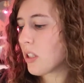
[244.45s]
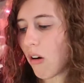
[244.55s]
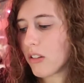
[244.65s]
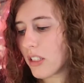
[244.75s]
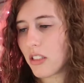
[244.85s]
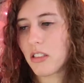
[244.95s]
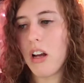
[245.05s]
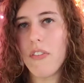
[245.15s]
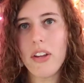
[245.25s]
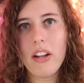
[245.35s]
All this
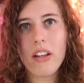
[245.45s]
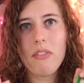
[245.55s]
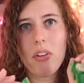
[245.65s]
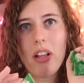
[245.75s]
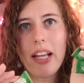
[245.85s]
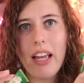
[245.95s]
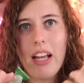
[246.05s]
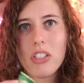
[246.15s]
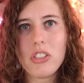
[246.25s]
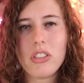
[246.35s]
stuff, and they give you like
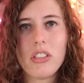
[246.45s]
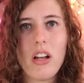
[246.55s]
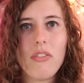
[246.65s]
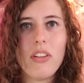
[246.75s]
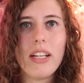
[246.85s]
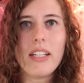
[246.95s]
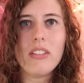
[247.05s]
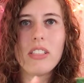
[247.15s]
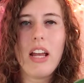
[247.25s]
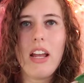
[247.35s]
extra stuff, like
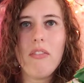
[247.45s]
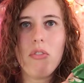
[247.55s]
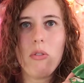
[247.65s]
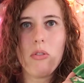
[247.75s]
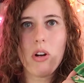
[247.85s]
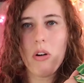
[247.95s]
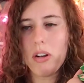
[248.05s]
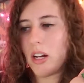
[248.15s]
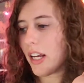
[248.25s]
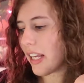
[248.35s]
here's a handful of
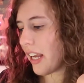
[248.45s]
coconut